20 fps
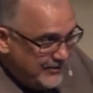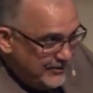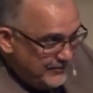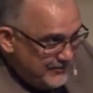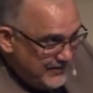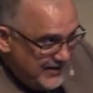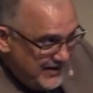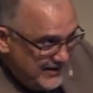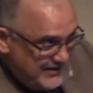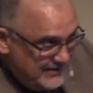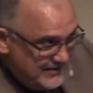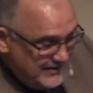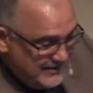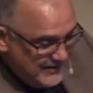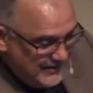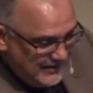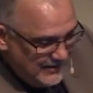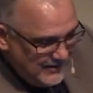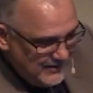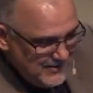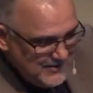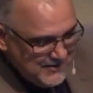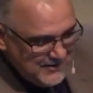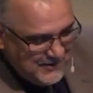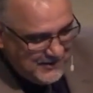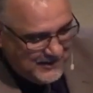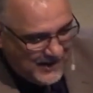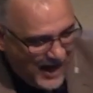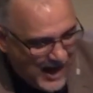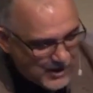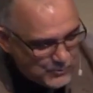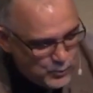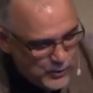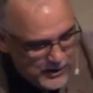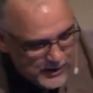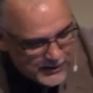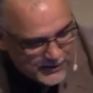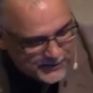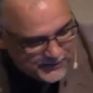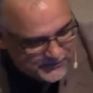intervened. God
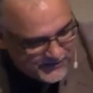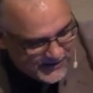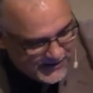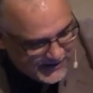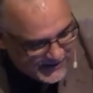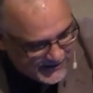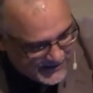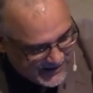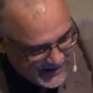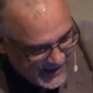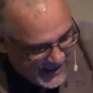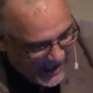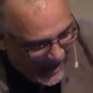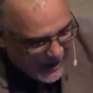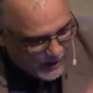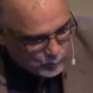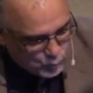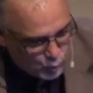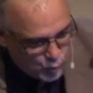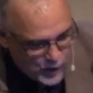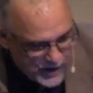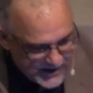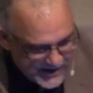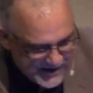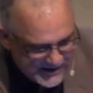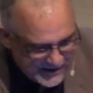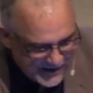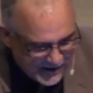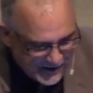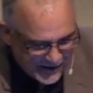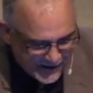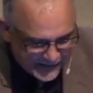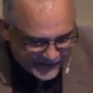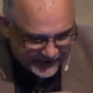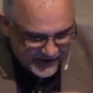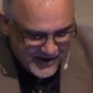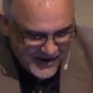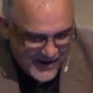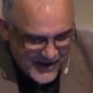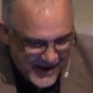will intervene. And when he does,
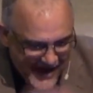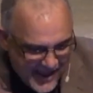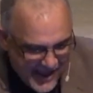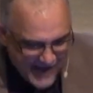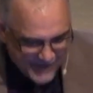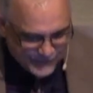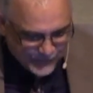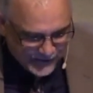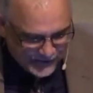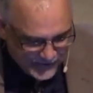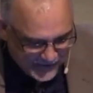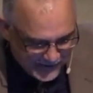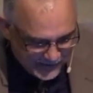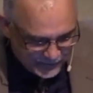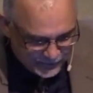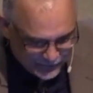everything